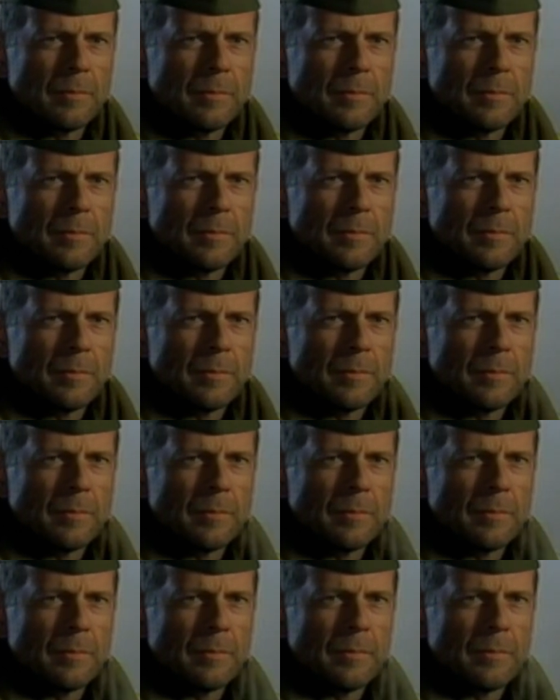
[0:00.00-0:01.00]
Sir?
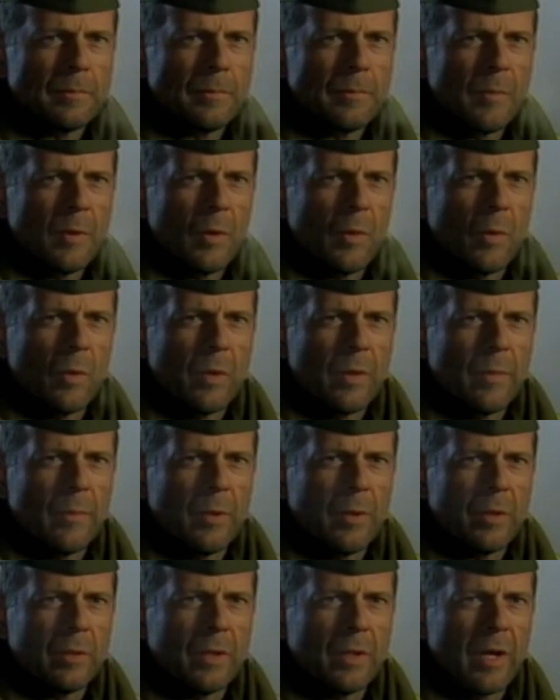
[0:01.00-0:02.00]
You were with him
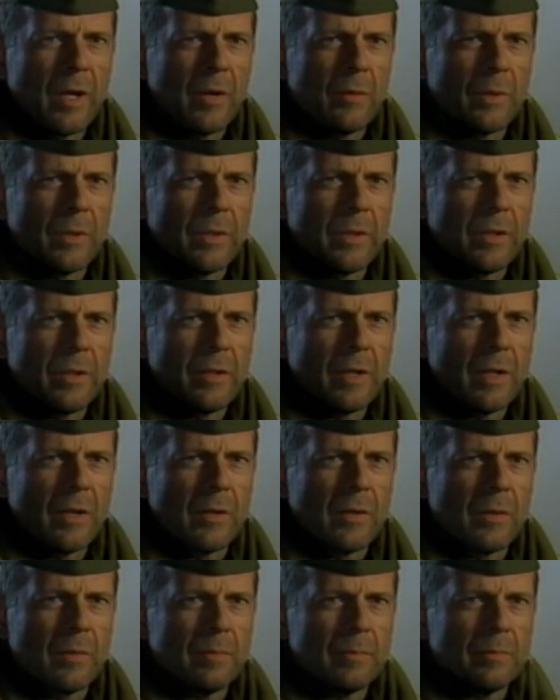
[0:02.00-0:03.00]
all day. What did he tell
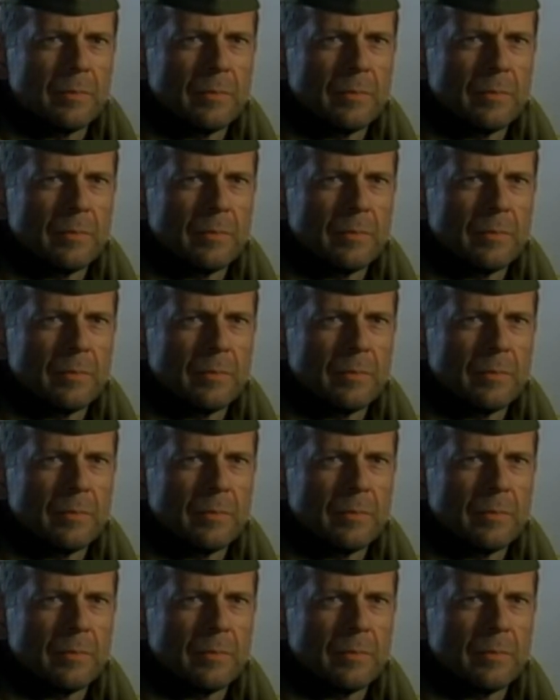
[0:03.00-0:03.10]
you?